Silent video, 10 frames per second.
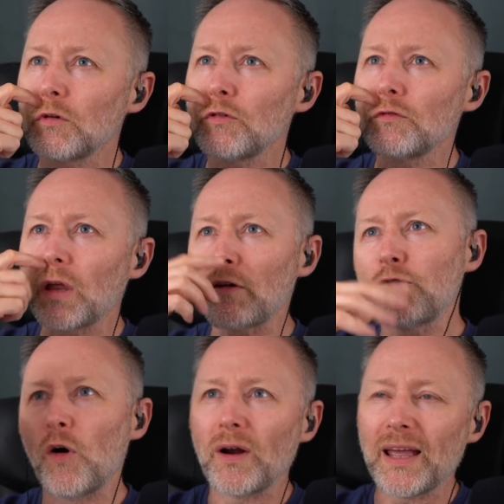like
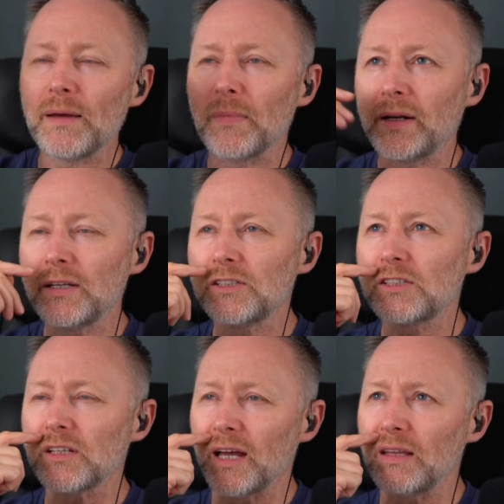48
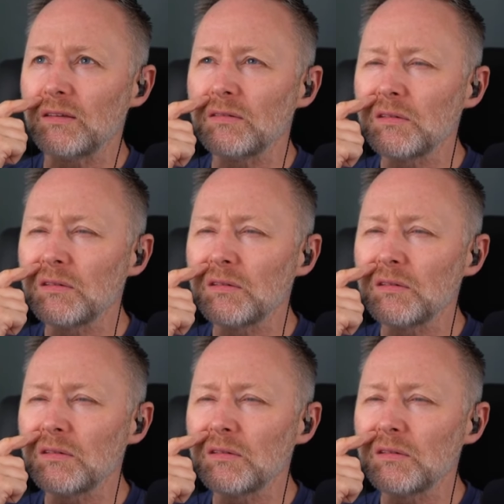minutes in.